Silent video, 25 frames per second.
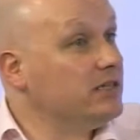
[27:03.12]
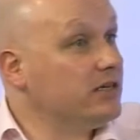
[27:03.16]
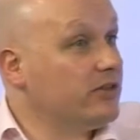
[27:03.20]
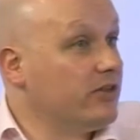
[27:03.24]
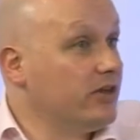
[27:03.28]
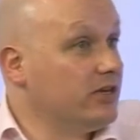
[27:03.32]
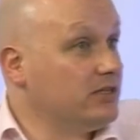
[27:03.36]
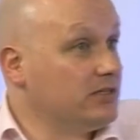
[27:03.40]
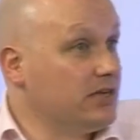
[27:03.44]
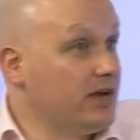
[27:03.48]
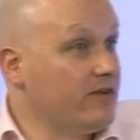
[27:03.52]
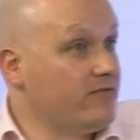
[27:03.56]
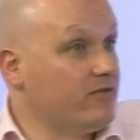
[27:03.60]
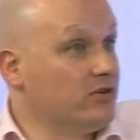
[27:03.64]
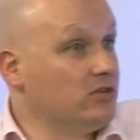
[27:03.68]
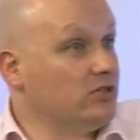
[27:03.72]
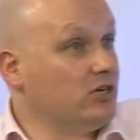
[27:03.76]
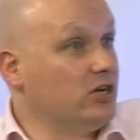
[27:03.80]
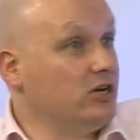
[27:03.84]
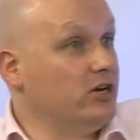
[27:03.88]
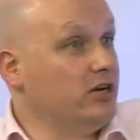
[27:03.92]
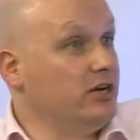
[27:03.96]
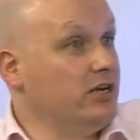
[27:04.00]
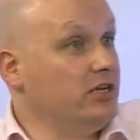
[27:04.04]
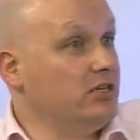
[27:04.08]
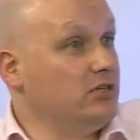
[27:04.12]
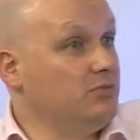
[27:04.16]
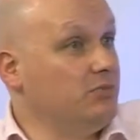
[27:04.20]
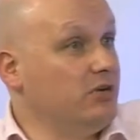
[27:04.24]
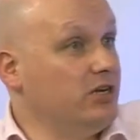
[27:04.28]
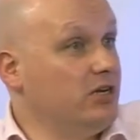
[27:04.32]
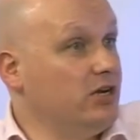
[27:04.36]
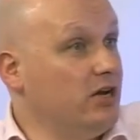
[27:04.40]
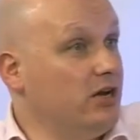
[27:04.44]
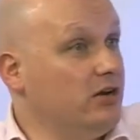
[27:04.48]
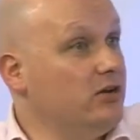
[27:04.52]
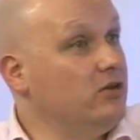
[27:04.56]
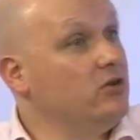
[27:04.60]
things that everyone's going to need to be
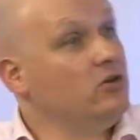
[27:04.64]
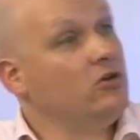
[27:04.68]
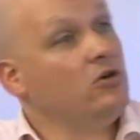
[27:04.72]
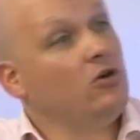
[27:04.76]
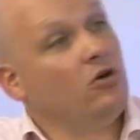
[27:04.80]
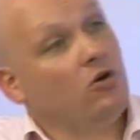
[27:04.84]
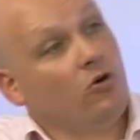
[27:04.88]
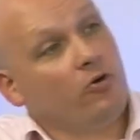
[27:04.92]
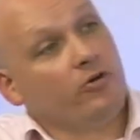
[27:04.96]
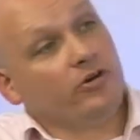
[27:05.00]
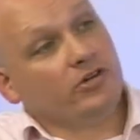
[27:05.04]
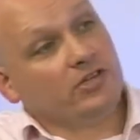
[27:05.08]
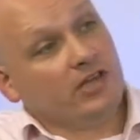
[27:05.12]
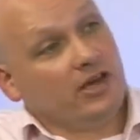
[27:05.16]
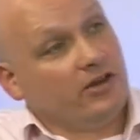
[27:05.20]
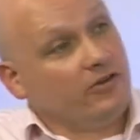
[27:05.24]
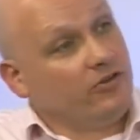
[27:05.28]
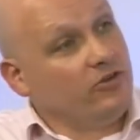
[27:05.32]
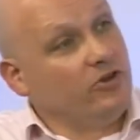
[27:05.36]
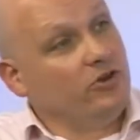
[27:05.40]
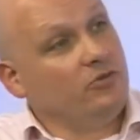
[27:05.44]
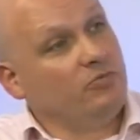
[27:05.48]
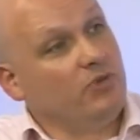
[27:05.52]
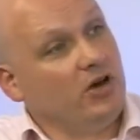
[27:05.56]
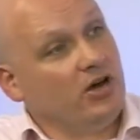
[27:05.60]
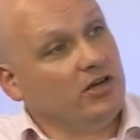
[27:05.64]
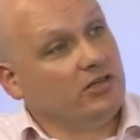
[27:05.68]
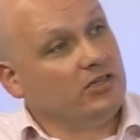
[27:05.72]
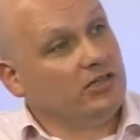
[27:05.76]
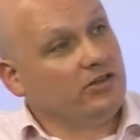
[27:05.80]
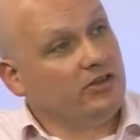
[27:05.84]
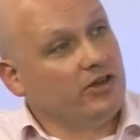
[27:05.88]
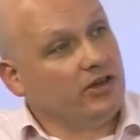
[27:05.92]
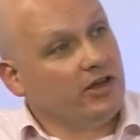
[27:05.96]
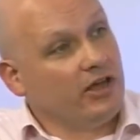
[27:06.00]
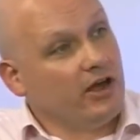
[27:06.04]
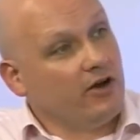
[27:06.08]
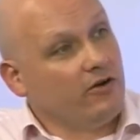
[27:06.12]
done? Or is that a third-party
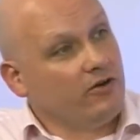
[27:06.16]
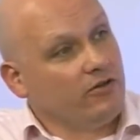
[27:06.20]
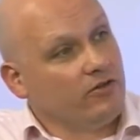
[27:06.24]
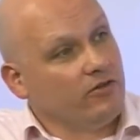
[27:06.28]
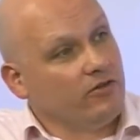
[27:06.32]
thing, Gareth?